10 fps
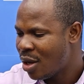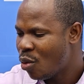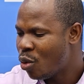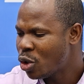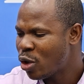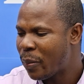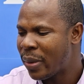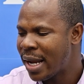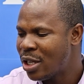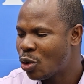what you are
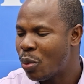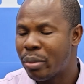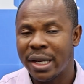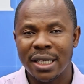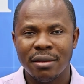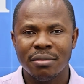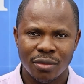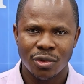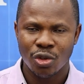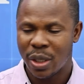planning to bring
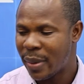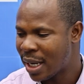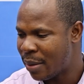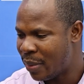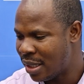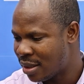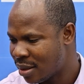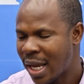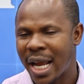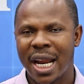to the marketplace.
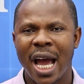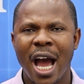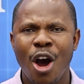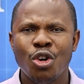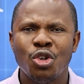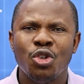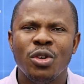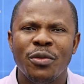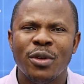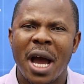And how do
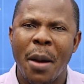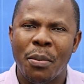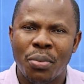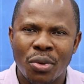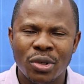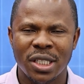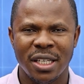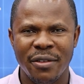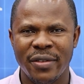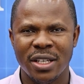you even approach
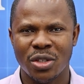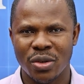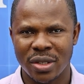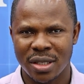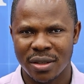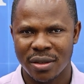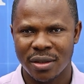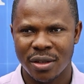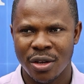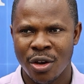the investors?
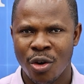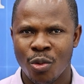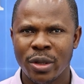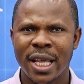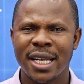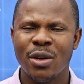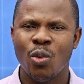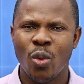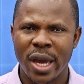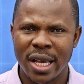What are the
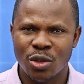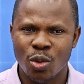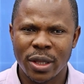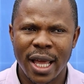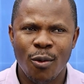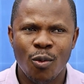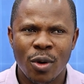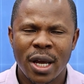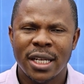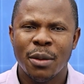ways, what are
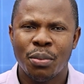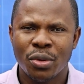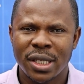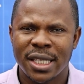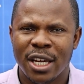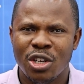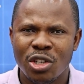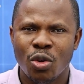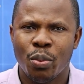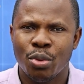the process that you
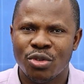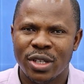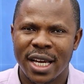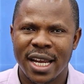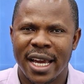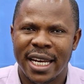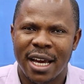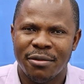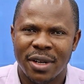need to put together in